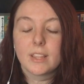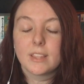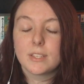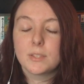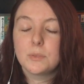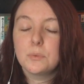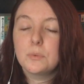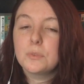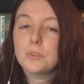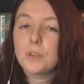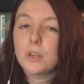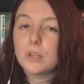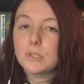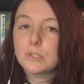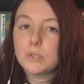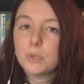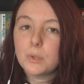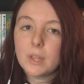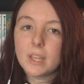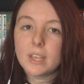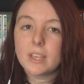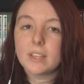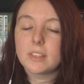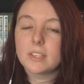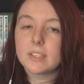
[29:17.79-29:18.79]
This was
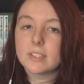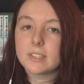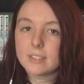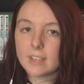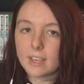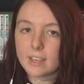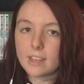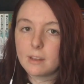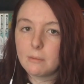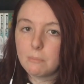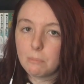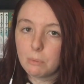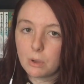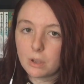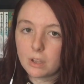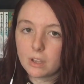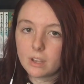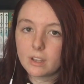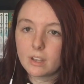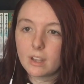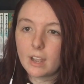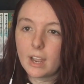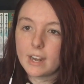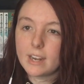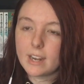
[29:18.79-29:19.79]
also like the second
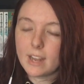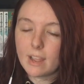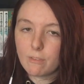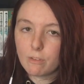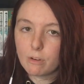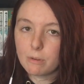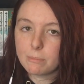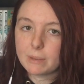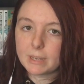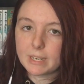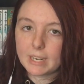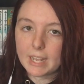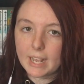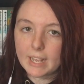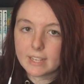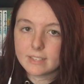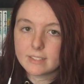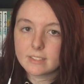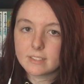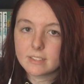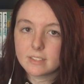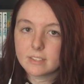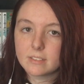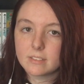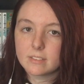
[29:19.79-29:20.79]
book I'd ever been
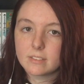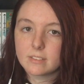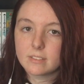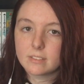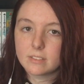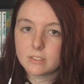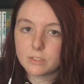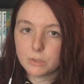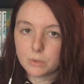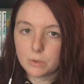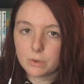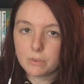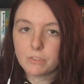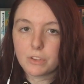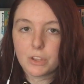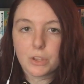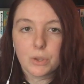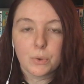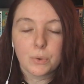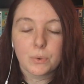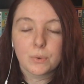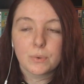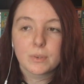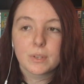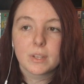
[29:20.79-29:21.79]
asked to
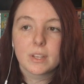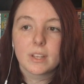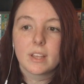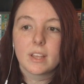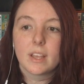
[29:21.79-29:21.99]
review.